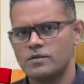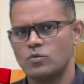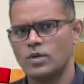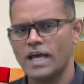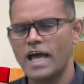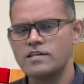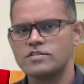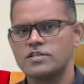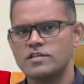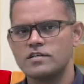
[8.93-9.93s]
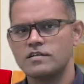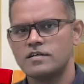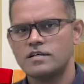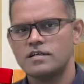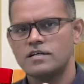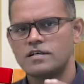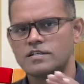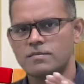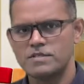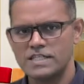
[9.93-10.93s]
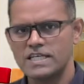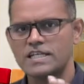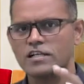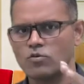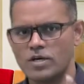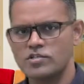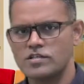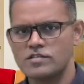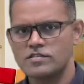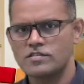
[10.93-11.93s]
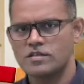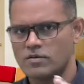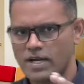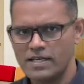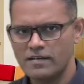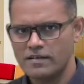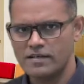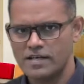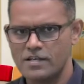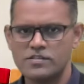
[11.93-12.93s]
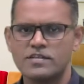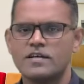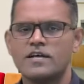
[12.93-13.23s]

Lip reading: we answered some detailed questions, right? Yes.